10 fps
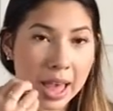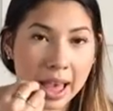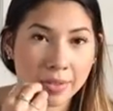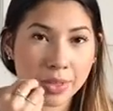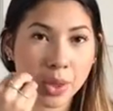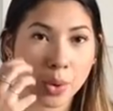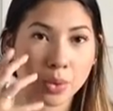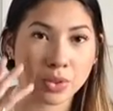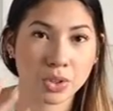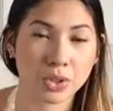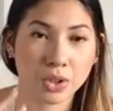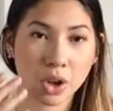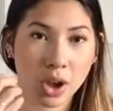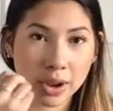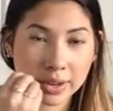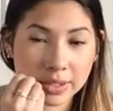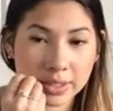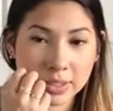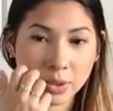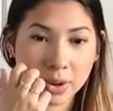have those scars
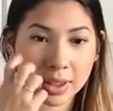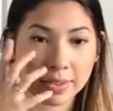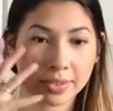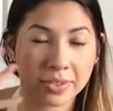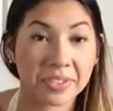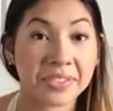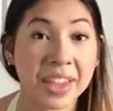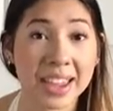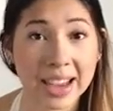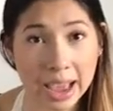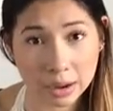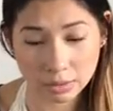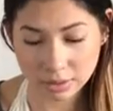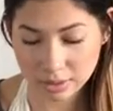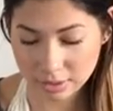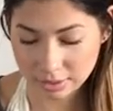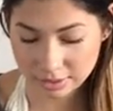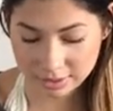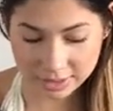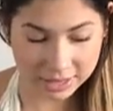sort of fade out.
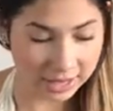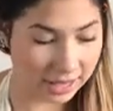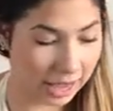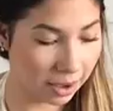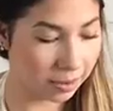Now,